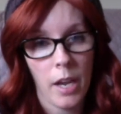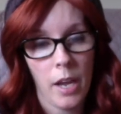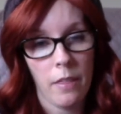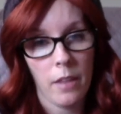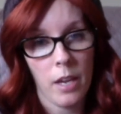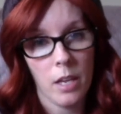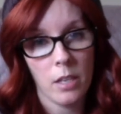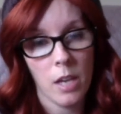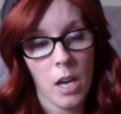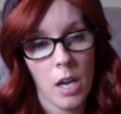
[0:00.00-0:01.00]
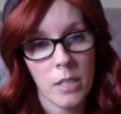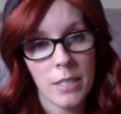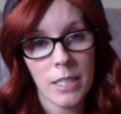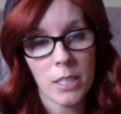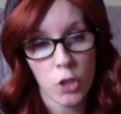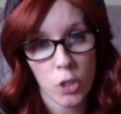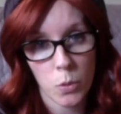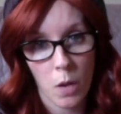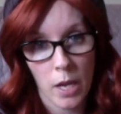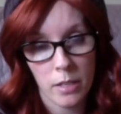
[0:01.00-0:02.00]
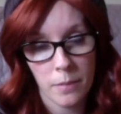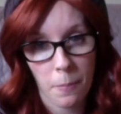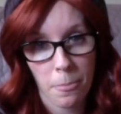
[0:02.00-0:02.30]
and then 6 inches wide.